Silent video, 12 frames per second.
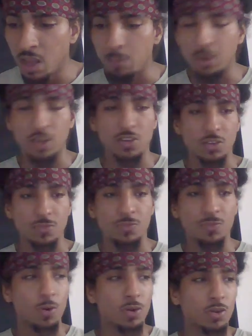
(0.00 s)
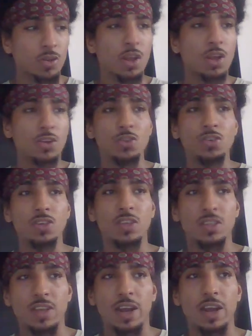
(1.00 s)
Because usually
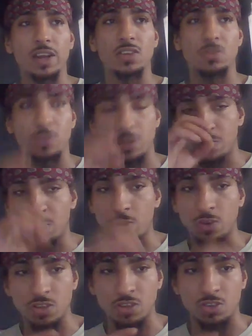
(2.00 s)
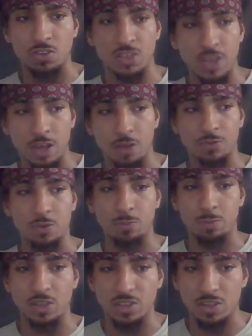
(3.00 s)
anxiety is when you're forcing yourself to
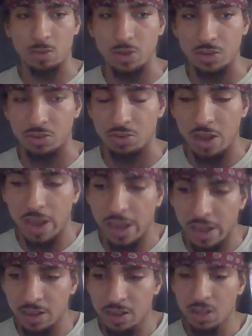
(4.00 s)
be someone you're not.